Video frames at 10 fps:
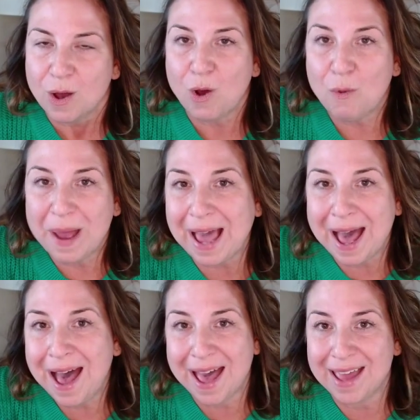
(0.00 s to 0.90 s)
Oh my
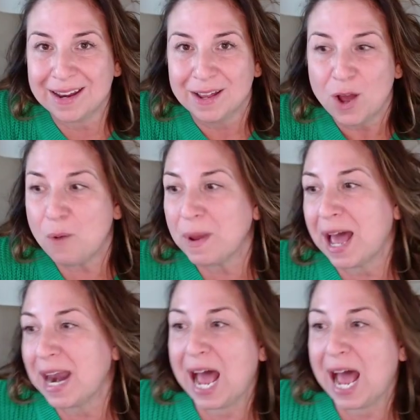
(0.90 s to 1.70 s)
god. Oh my god.